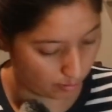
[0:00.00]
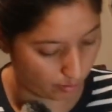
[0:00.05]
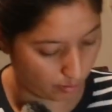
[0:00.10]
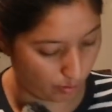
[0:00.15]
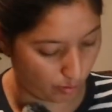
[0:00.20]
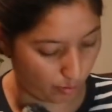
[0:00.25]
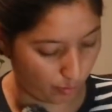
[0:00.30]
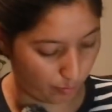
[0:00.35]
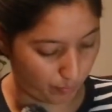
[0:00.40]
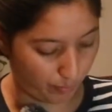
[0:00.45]

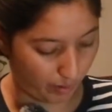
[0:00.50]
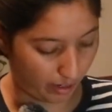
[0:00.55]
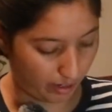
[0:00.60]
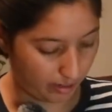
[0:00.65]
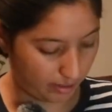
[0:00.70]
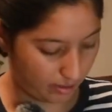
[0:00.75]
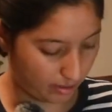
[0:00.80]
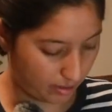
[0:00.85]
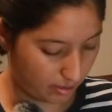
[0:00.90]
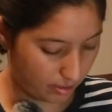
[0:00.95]
color
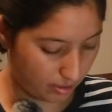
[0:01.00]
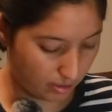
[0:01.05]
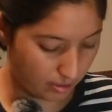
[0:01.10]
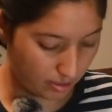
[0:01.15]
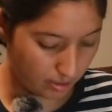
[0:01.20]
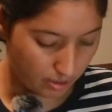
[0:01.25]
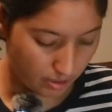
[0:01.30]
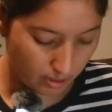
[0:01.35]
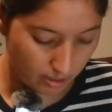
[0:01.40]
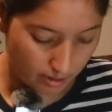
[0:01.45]
palette
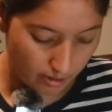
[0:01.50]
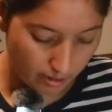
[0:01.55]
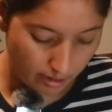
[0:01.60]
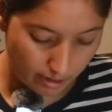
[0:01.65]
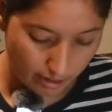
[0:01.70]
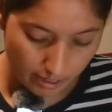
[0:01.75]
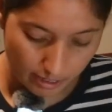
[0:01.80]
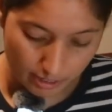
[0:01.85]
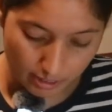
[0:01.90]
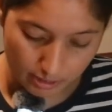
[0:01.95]

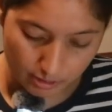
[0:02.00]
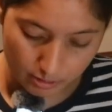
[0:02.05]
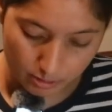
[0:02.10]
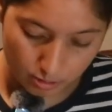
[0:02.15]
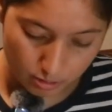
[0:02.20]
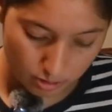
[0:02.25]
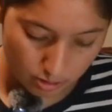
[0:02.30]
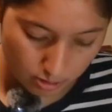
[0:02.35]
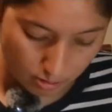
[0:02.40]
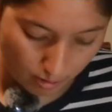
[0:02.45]

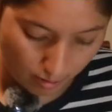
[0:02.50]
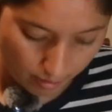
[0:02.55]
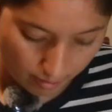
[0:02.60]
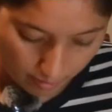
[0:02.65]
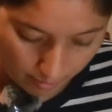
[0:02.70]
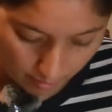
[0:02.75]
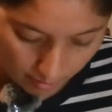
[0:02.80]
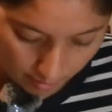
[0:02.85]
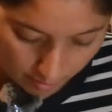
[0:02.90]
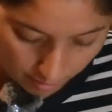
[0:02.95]
as
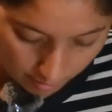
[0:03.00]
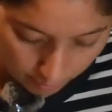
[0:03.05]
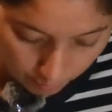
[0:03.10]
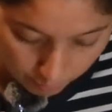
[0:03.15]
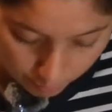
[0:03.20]
a